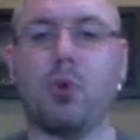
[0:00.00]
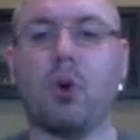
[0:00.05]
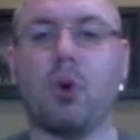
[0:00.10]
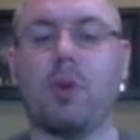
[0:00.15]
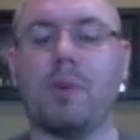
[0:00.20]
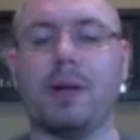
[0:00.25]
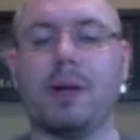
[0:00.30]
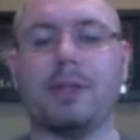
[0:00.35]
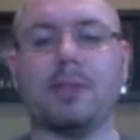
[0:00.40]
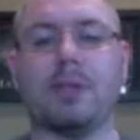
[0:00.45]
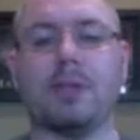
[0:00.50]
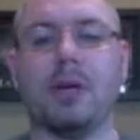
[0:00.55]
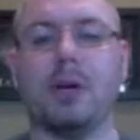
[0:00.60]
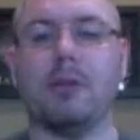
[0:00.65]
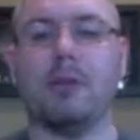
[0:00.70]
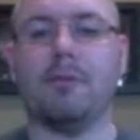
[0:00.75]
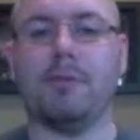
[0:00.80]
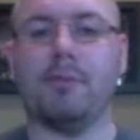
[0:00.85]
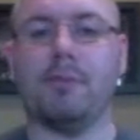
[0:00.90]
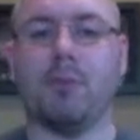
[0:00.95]
it
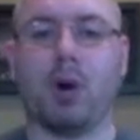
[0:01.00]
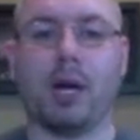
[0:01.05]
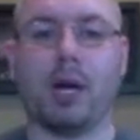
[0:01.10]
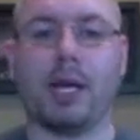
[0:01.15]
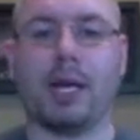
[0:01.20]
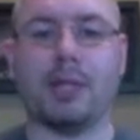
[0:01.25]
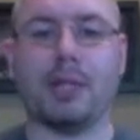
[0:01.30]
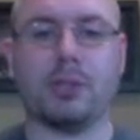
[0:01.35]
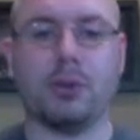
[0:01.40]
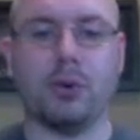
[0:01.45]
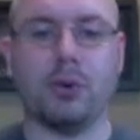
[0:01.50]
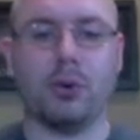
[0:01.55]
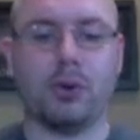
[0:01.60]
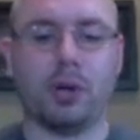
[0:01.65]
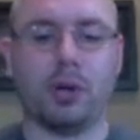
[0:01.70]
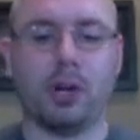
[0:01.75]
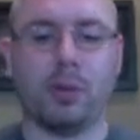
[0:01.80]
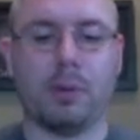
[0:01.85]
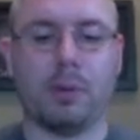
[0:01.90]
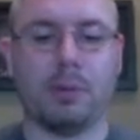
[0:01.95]
myself and broadcast the whole
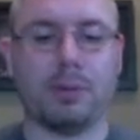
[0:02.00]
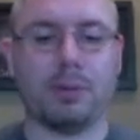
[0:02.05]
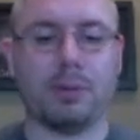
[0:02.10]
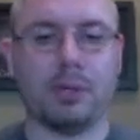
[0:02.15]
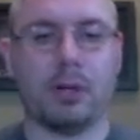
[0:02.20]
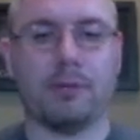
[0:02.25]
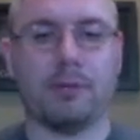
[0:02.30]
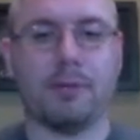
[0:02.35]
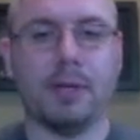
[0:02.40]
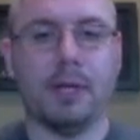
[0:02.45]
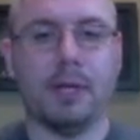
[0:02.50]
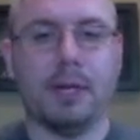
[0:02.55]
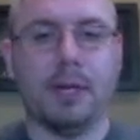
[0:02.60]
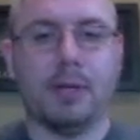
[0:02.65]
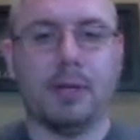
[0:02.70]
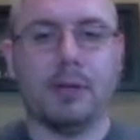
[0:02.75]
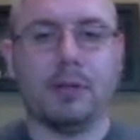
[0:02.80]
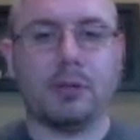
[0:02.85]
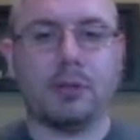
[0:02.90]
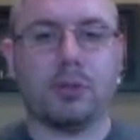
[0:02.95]
thing all by myself.
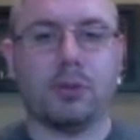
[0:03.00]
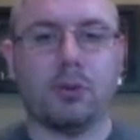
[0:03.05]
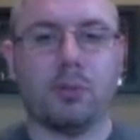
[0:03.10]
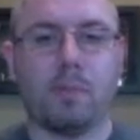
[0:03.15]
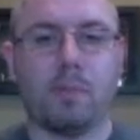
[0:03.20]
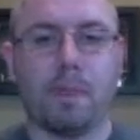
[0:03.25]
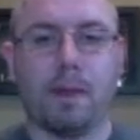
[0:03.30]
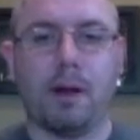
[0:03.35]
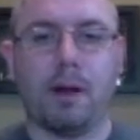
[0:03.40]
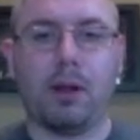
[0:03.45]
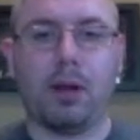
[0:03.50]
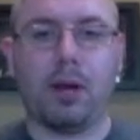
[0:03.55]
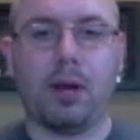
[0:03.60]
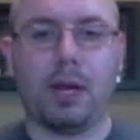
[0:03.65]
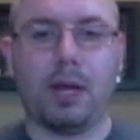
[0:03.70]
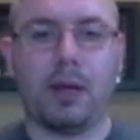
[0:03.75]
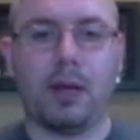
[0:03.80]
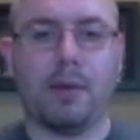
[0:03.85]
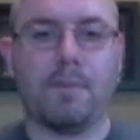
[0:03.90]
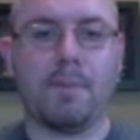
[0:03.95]
So I'll log
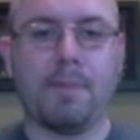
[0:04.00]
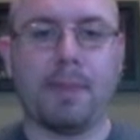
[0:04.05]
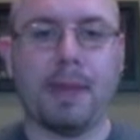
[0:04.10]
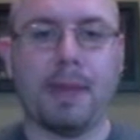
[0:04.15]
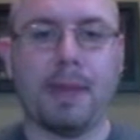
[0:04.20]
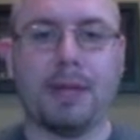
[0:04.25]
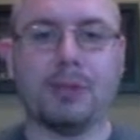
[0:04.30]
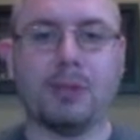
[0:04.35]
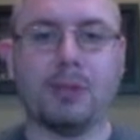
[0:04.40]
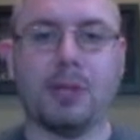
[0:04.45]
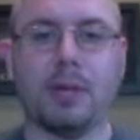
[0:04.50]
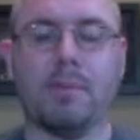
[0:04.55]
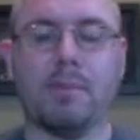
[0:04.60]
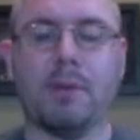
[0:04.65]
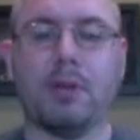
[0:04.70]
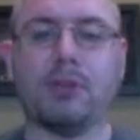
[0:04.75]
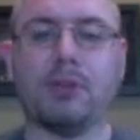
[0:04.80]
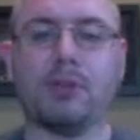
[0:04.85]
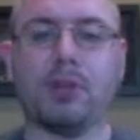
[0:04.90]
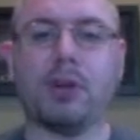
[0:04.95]
in as
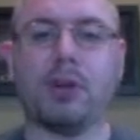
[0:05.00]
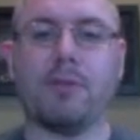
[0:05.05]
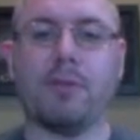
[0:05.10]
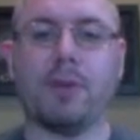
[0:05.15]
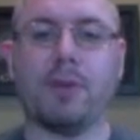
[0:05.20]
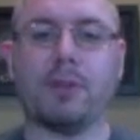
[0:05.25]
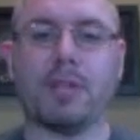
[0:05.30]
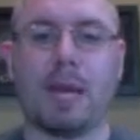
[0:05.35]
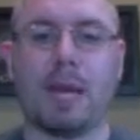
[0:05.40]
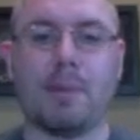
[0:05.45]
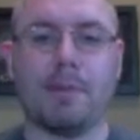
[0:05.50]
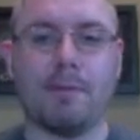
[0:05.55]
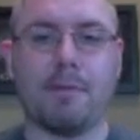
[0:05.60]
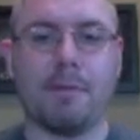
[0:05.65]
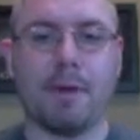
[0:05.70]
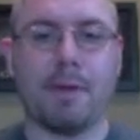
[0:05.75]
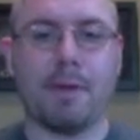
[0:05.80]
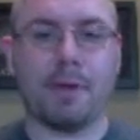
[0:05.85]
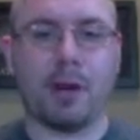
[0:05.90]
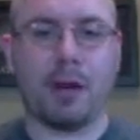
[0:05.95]
administrator for this type of
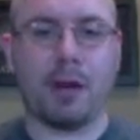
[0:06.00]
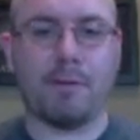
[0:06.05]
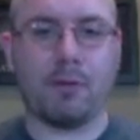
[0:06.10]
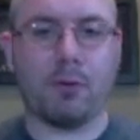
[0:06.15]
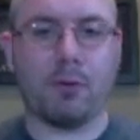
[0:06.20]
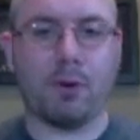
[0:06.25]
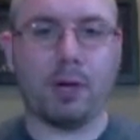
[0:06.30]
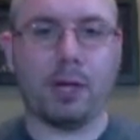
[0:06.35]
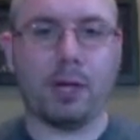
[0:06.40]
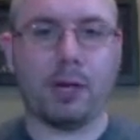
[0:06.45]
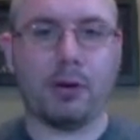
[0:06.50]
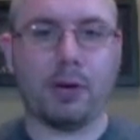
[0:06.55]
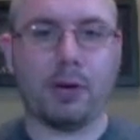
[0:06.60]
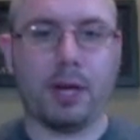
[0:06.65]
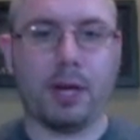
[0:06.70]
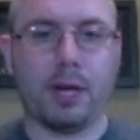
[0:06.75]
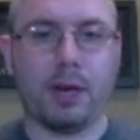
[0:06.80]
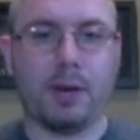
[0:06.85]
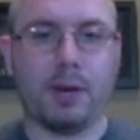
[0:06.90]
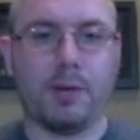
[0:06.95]
event that I've already
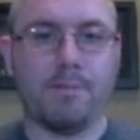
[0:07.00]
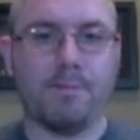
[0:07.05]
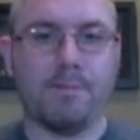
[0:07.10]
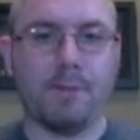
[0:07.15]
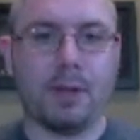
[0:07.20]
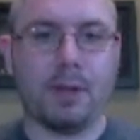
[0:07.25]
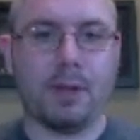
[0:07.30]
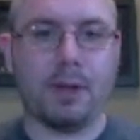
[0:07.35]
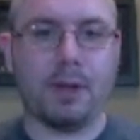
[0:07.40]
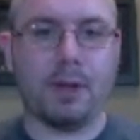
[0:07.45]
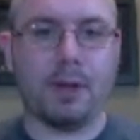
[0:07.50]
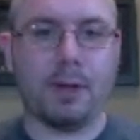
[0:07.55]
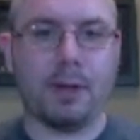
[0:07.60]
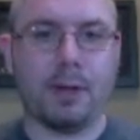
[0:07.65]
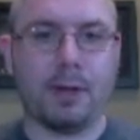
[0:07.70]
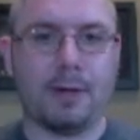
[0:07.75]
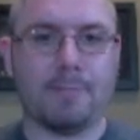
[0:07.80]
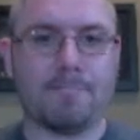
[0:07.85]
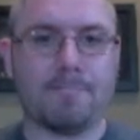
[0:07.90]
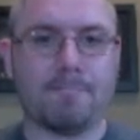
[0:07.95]
created,
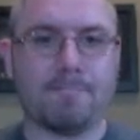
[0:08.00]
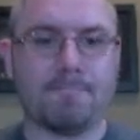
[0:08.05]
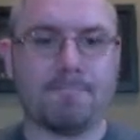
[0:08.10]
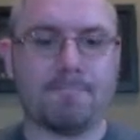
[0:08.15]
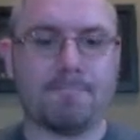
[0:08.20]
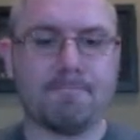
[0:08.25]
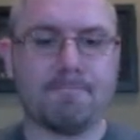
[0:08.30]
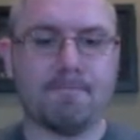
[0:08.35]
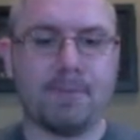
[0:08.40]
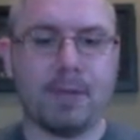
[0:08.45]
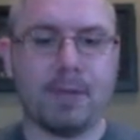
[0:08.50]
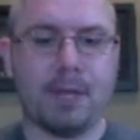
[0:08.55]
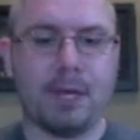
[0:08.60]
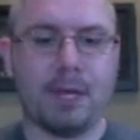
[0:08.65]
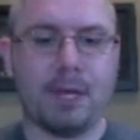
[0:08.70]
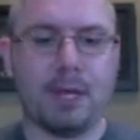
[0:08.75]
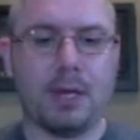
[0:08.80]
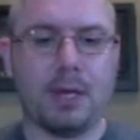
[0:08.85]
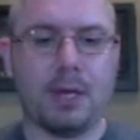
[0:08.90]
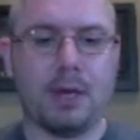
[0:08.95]

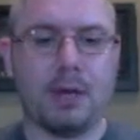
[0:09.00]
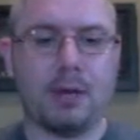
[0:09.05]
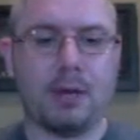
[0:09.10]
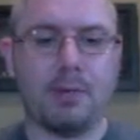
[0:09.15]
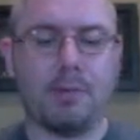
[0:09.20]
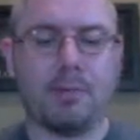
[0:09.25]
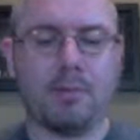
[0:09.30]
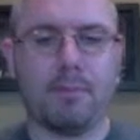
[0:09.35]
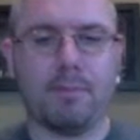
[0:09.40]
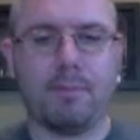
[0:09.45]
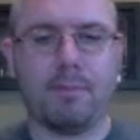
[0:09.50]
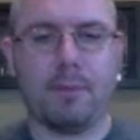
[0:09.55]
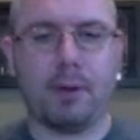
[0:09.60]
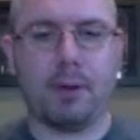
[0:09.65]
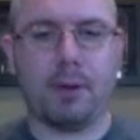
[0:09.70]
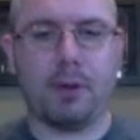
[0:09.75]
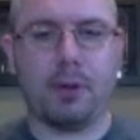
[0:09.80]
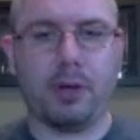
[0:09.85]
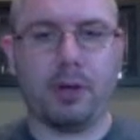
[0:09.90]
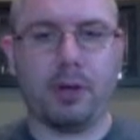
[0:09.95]
and
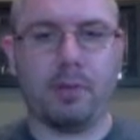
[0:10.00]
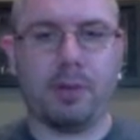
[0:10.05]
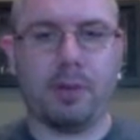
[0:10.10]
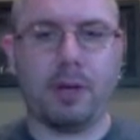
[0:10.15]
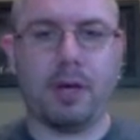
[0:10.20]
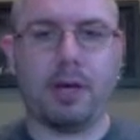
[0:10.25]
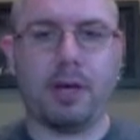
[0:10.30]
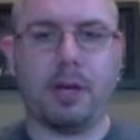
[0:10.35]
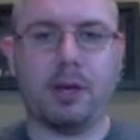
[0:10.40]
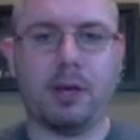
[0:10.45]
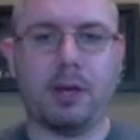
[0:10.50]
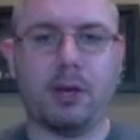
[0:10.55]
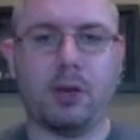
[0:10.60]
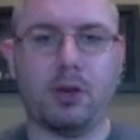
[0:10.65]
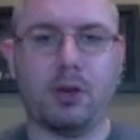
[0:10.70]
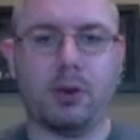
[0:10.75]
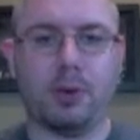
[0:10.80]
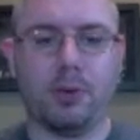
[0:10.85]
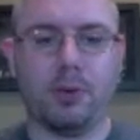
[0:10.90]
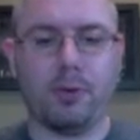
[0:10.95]
I'll enter my
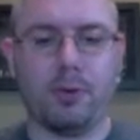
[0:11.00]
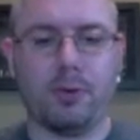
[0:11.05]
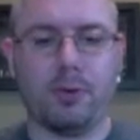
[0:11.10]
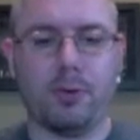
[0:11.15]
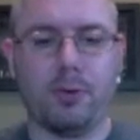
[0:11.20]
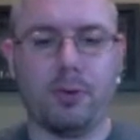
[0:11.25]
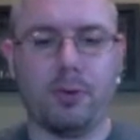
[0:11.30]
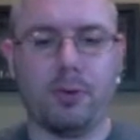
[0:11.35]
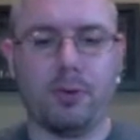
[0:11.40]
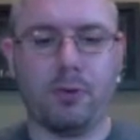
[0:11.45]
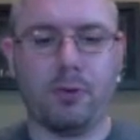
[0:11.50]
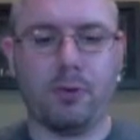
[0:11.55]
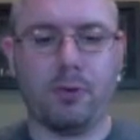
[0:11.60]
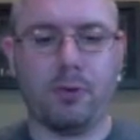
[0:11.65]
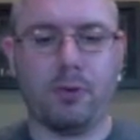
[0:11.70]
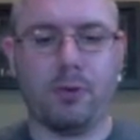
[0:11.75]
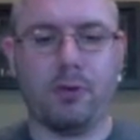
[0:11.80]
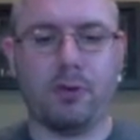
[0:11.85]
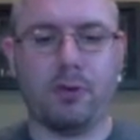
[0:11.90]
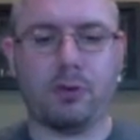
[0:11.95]

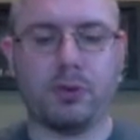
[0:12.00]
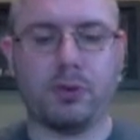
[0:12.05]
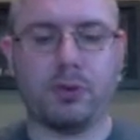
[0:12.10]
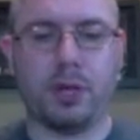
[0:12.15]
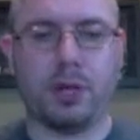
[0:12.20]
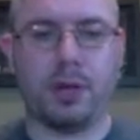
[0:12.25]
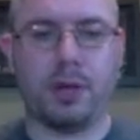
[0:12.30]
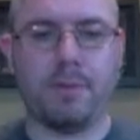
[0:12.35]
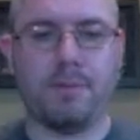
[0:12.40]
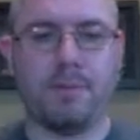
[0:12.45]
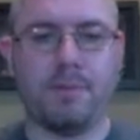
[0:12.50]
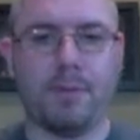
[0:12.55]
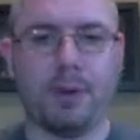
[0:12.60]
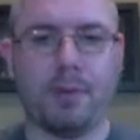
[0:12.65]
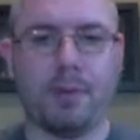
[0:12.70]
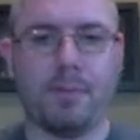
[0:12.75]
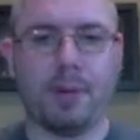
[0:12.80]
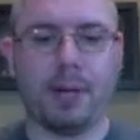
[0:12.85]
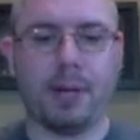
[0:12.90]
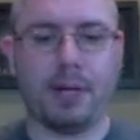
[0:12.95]
username
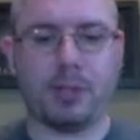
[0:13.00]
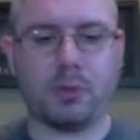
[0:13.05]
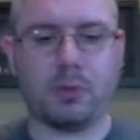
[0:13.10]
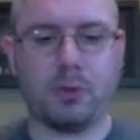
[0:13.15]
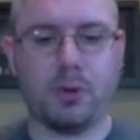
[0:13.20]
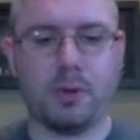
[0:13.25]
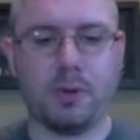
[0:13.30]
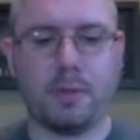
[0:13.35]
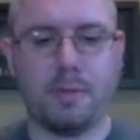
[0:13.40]
and password